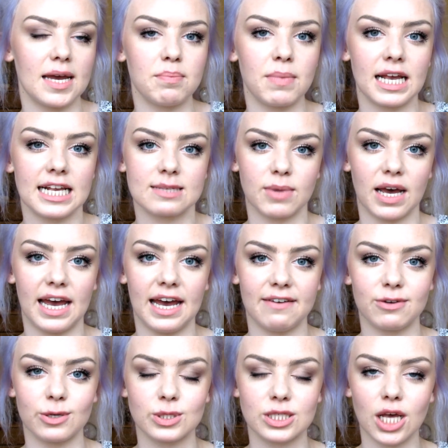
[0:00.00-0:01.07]
It makes my hair
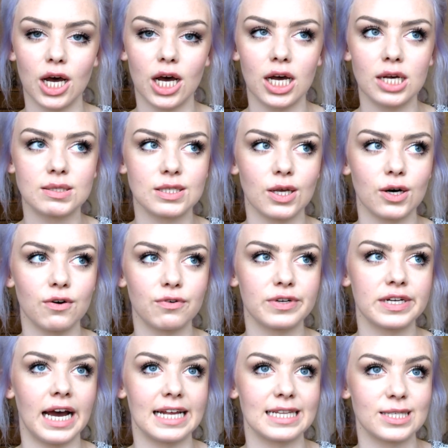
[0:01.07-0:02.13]
feel so
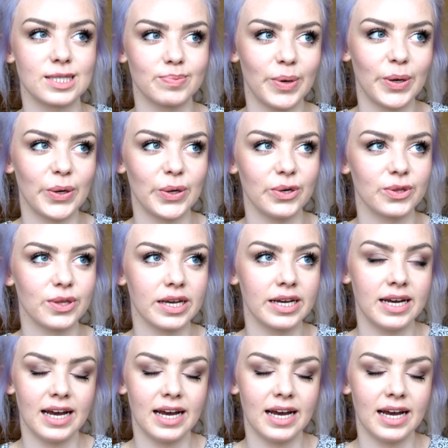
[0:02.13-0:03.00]
soft and smooth,